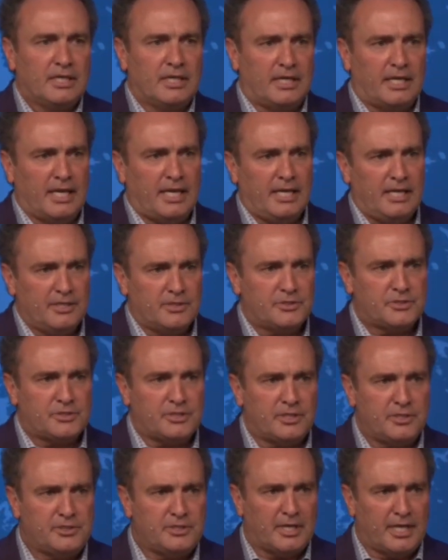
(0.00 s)
gain
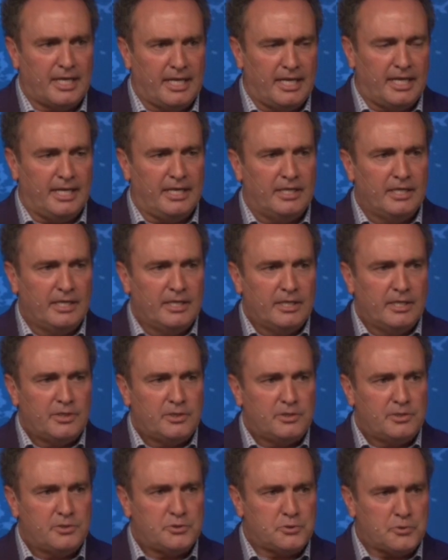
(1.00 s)
such a
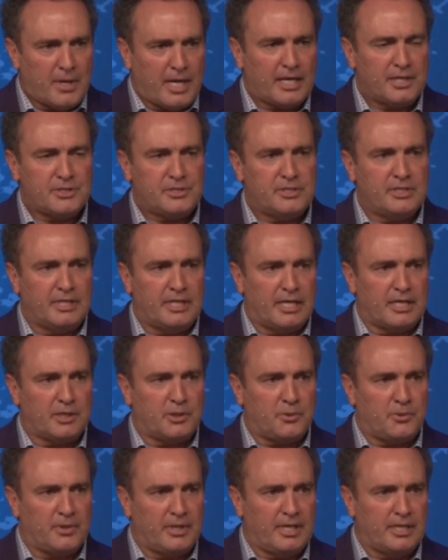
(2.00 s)
traction and
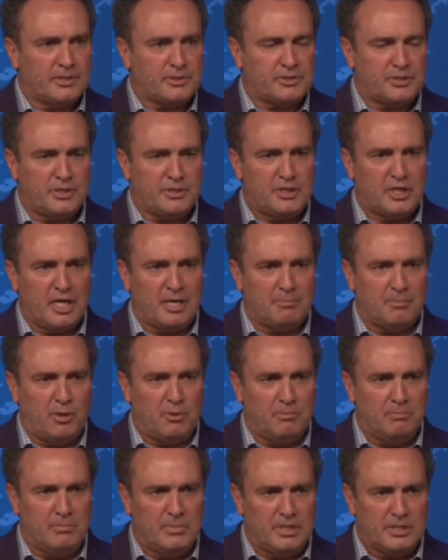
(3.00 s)
create such a
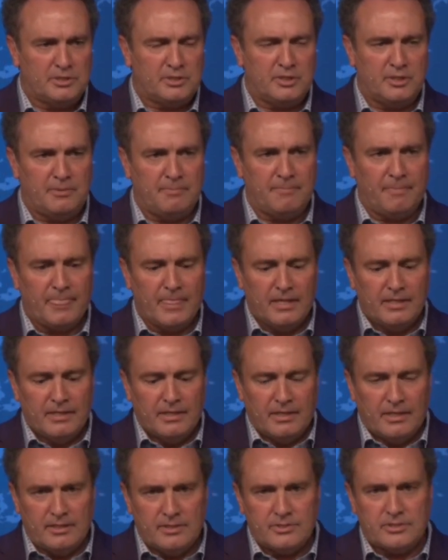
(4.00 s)
momentum
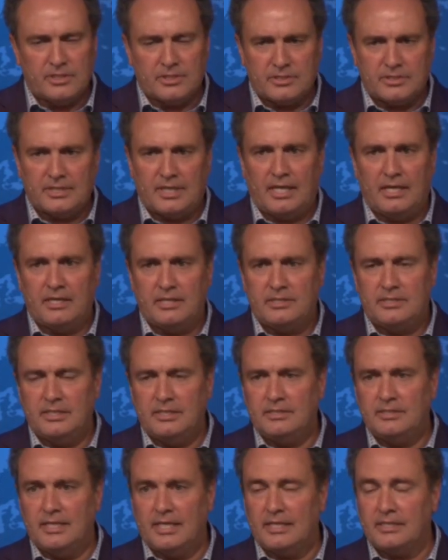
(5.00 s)
in
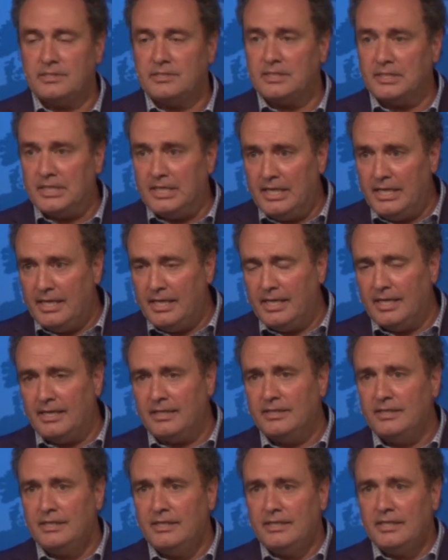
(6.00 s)
society that
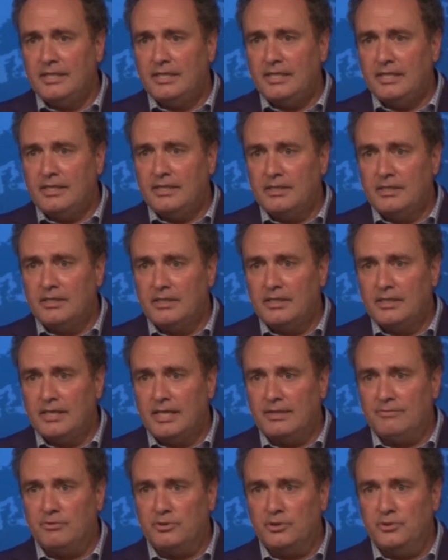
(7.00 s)
today
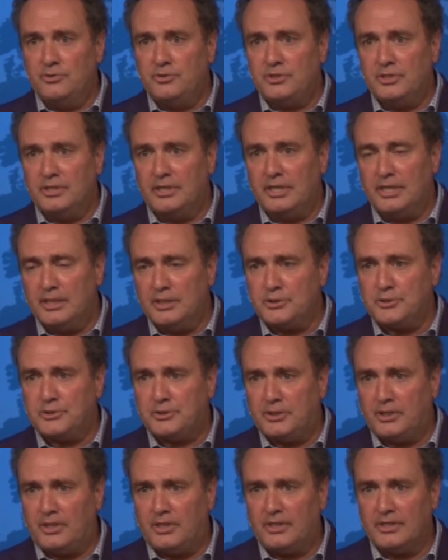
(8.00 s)
Evolution is
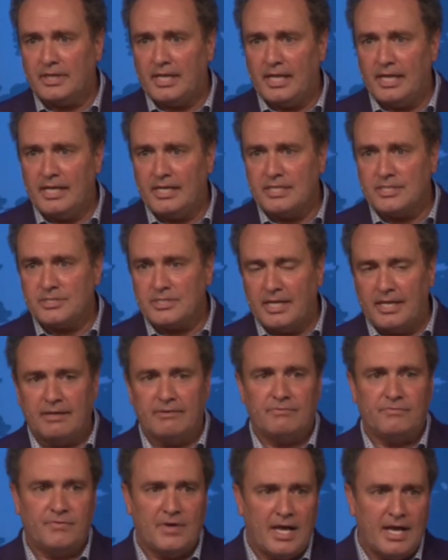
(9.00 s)
taught as
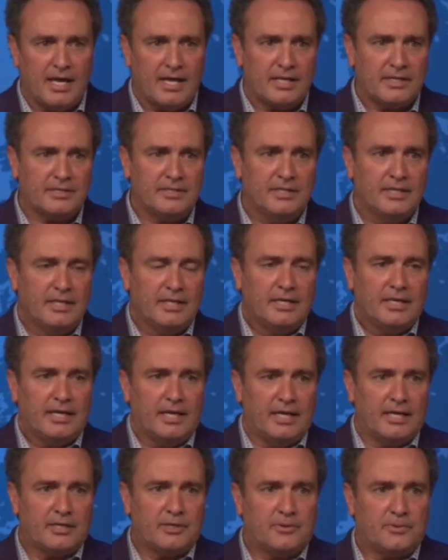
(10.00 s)
a fact,
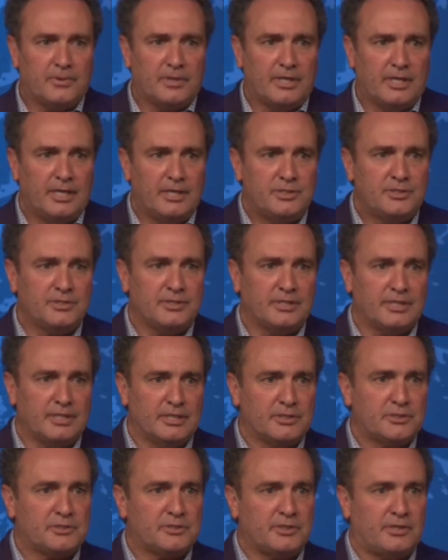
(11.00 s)
and creation
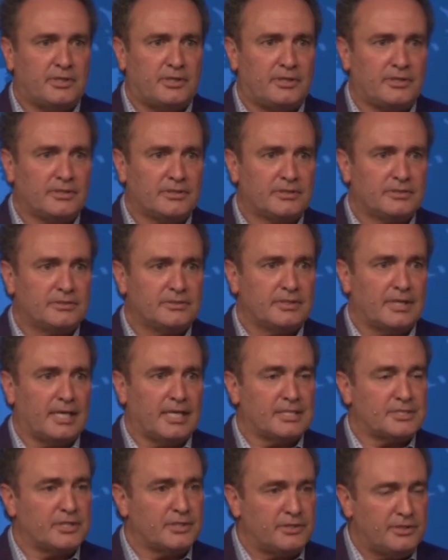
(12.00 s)
is taught
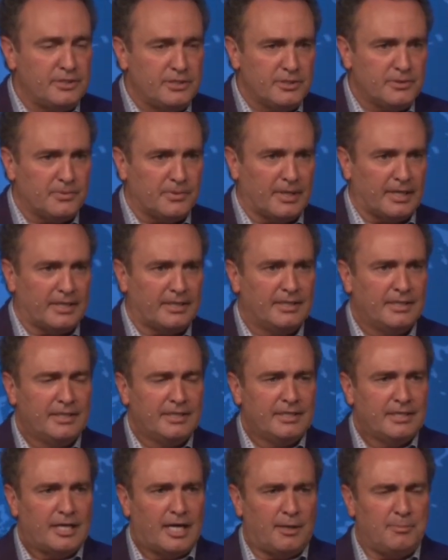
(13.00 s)
as a theory.
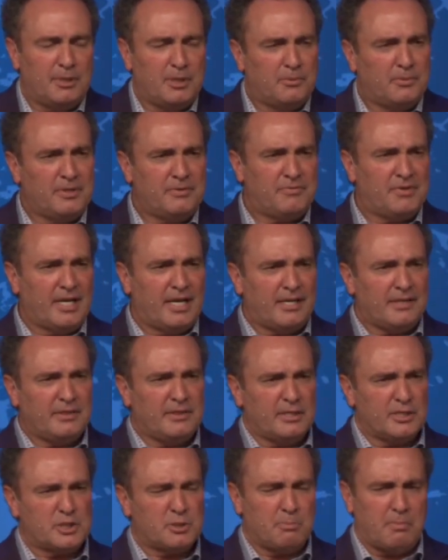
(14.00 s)
I mean, we've
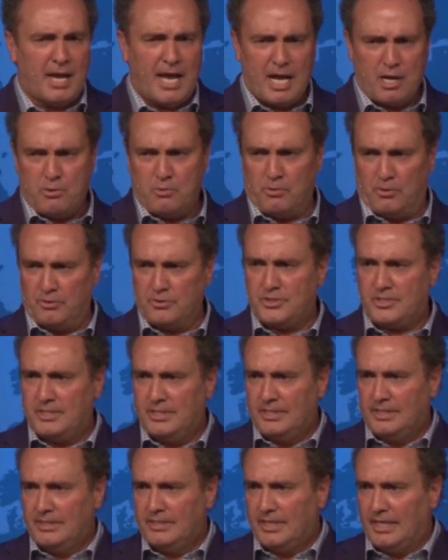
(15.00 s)
gotten this
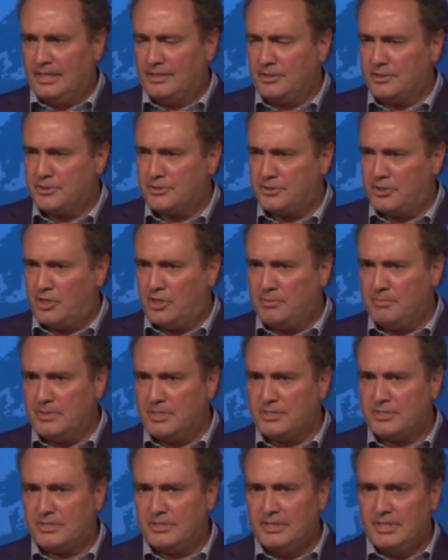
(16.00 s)
backwards. And the
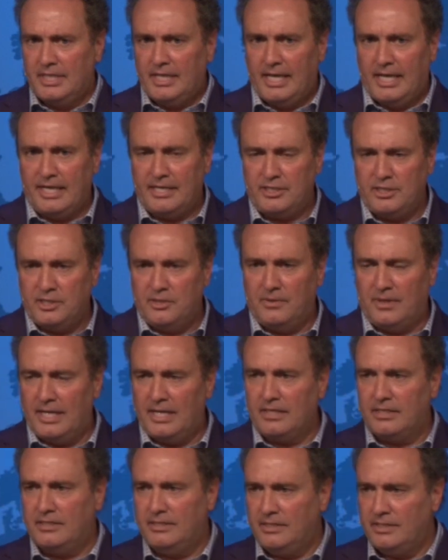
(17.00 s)
psalmist had no
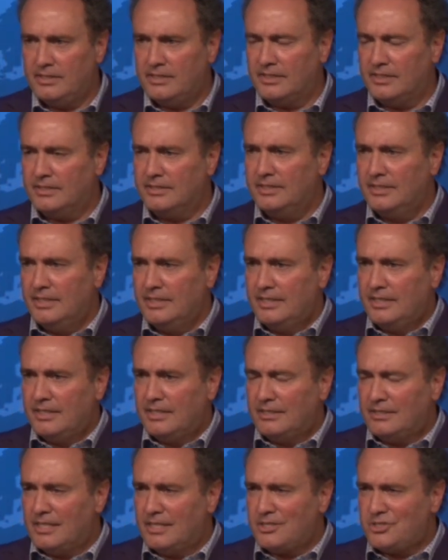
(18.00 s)
idea
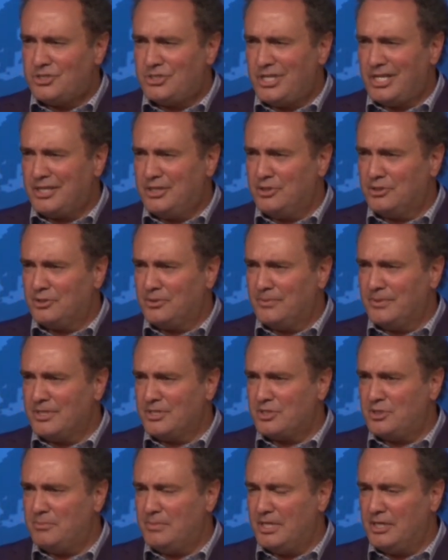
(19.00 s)
that
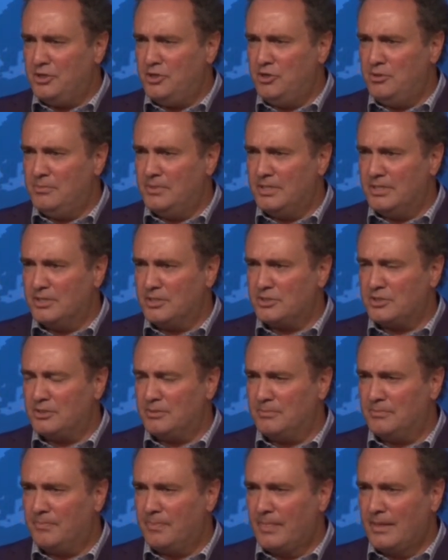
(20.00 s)
secularism and
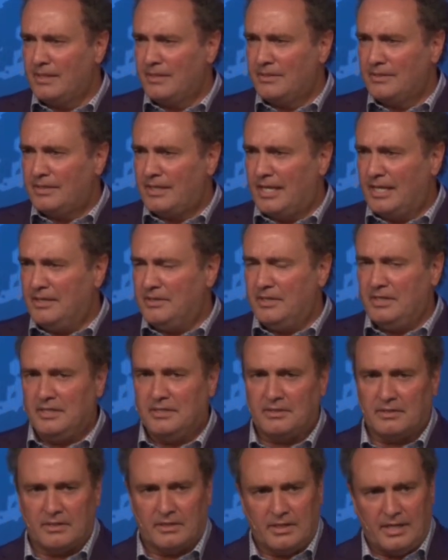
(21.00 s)
humanism and the
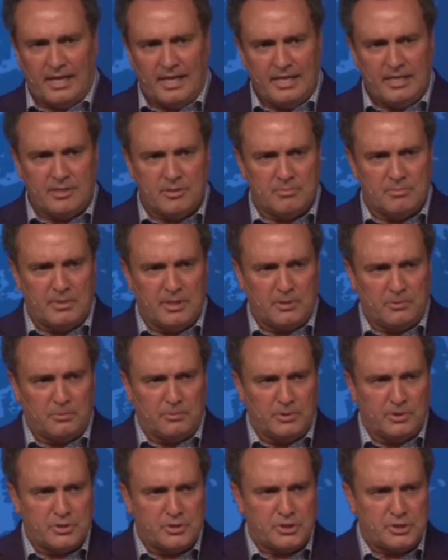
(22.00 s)
Enlightenment
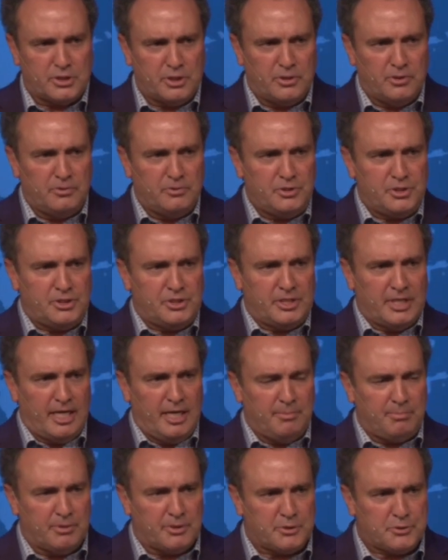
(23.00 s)
would so
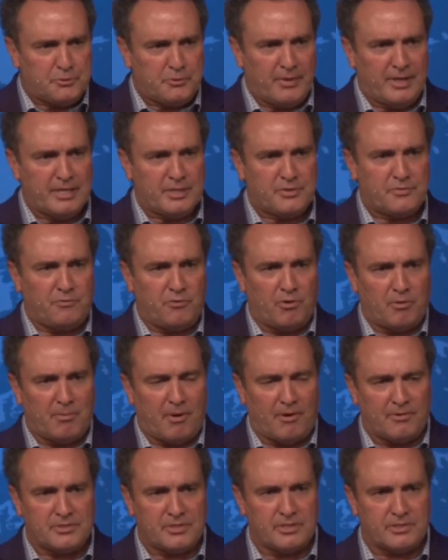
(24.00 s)
shape and transform
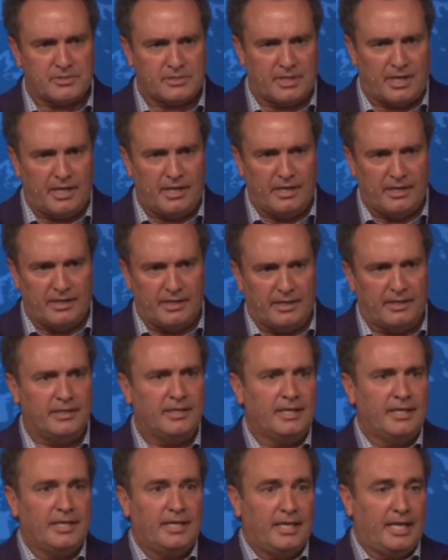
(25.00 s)
our society.
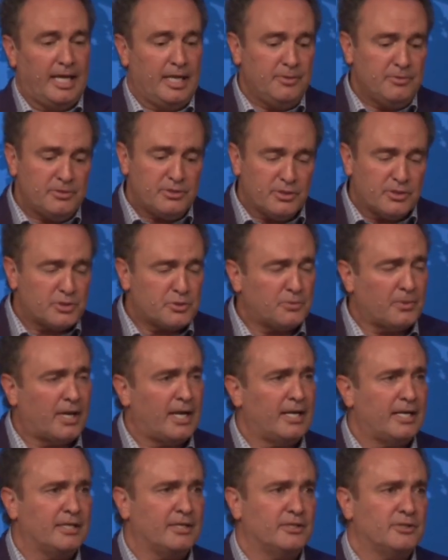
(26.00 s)
He was just
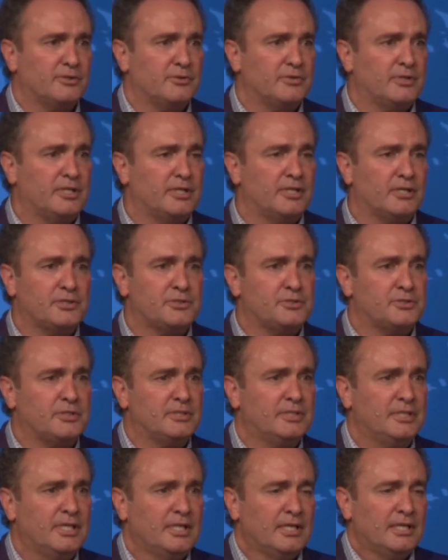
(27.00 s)
writing under the
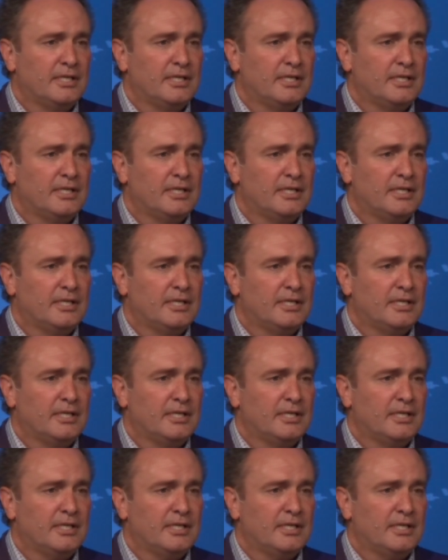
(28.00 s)
unction